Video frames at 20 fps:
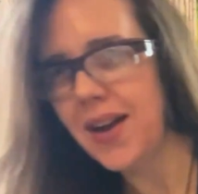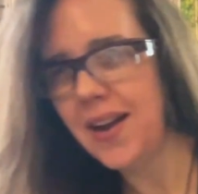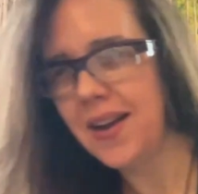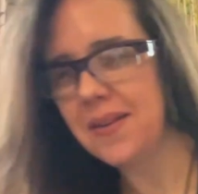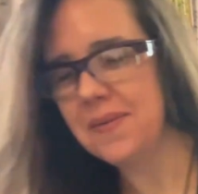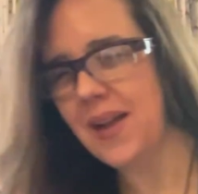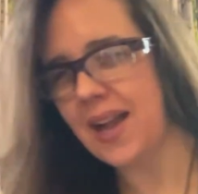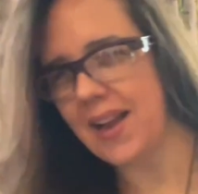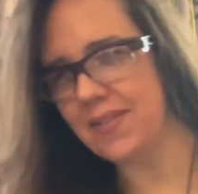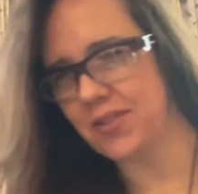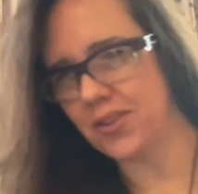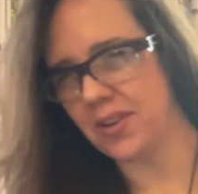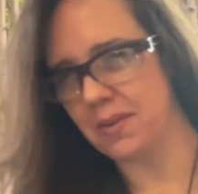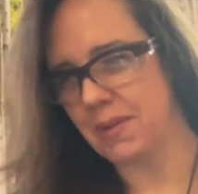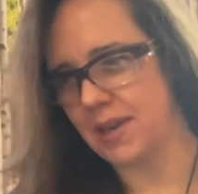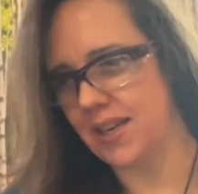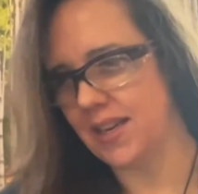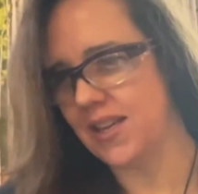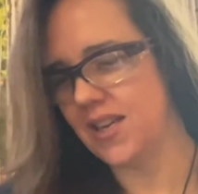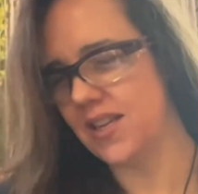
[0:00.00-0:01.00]
I have to go to
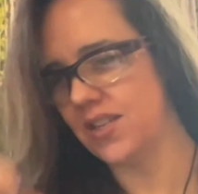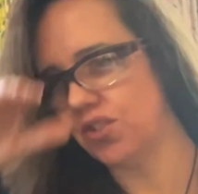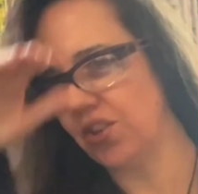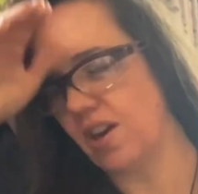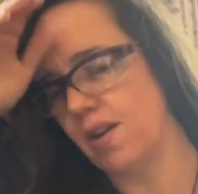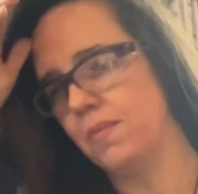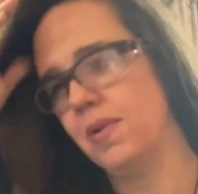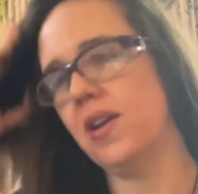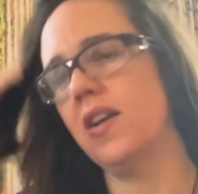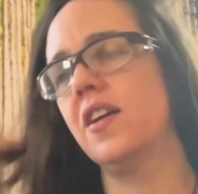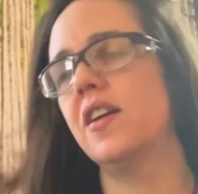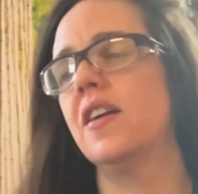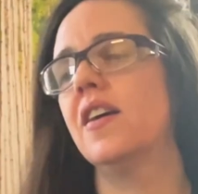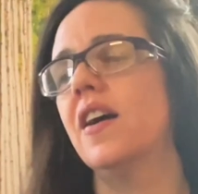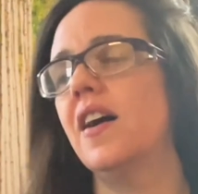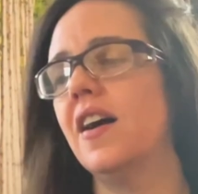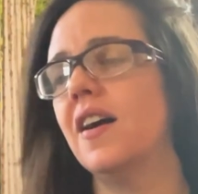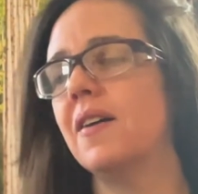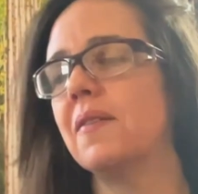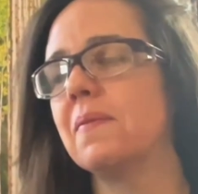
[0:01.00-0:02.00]
my job,
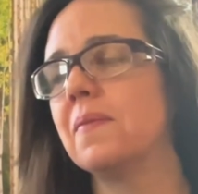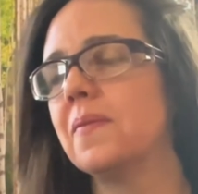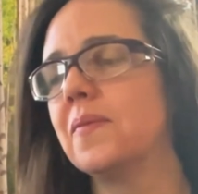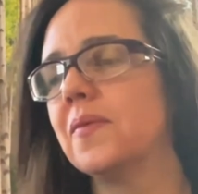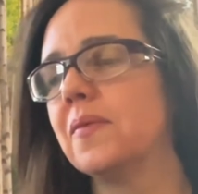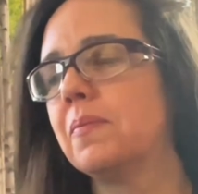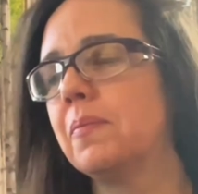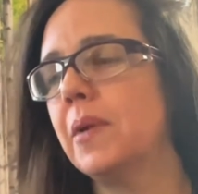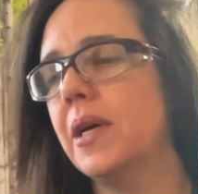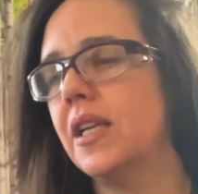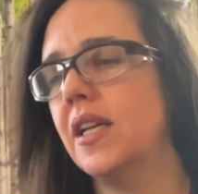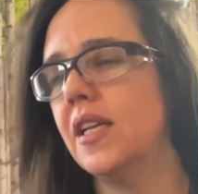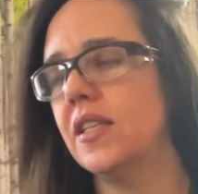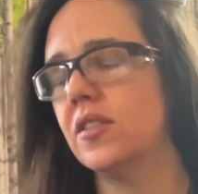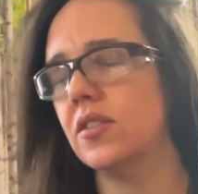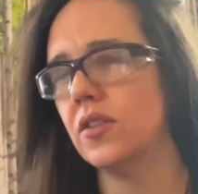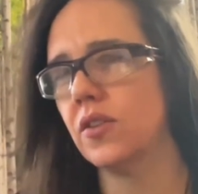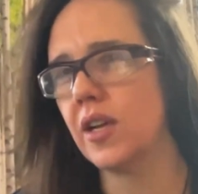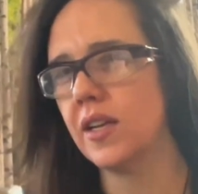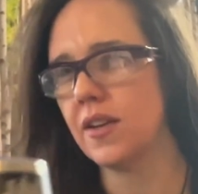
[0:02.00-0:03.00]
but
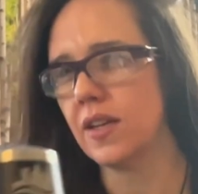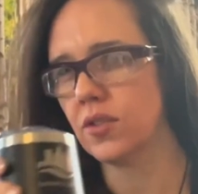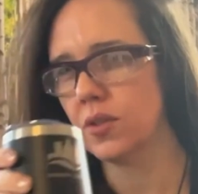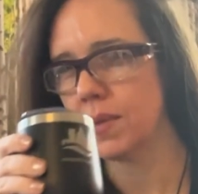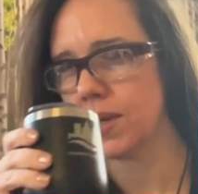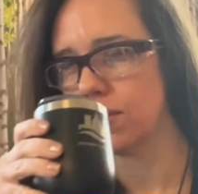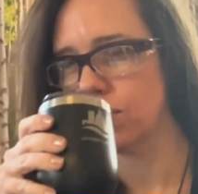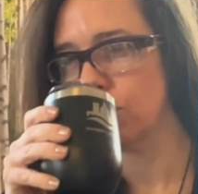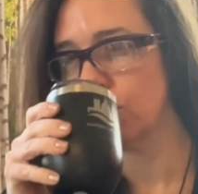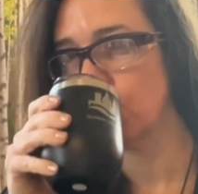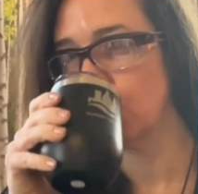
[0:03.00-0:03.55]
it's okay, not so bad.